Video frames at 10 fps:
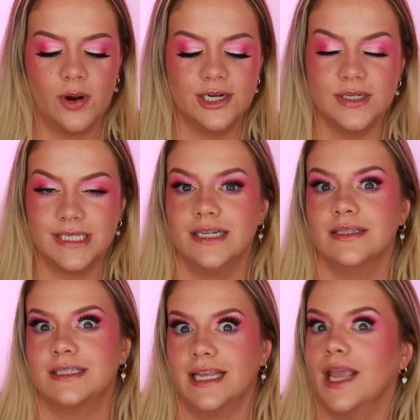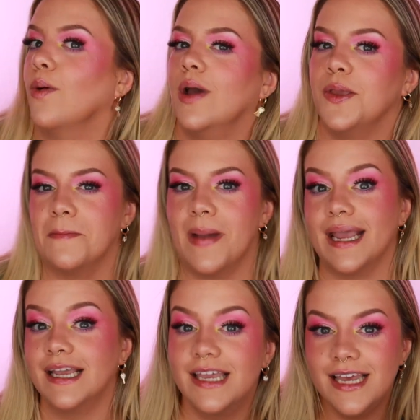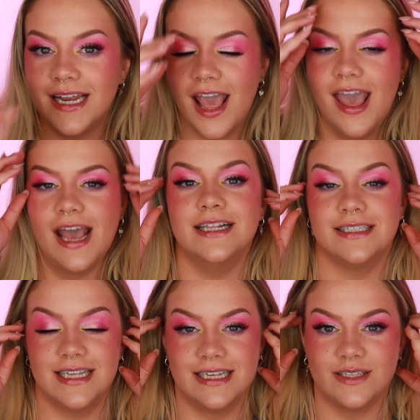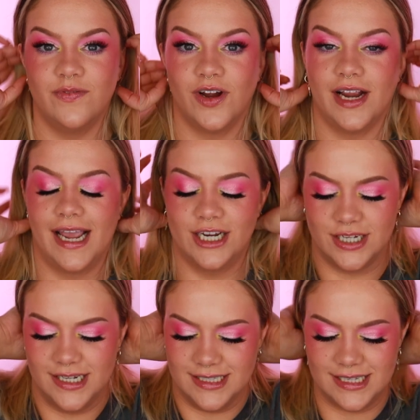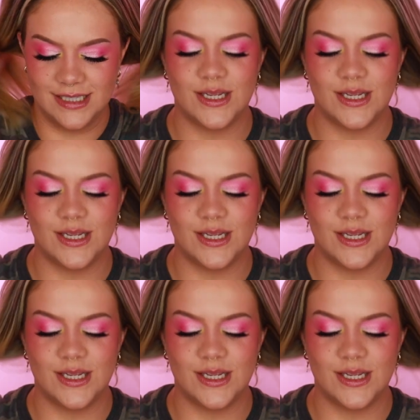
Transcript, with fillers: interested in seeing what you might get and seeing some variations.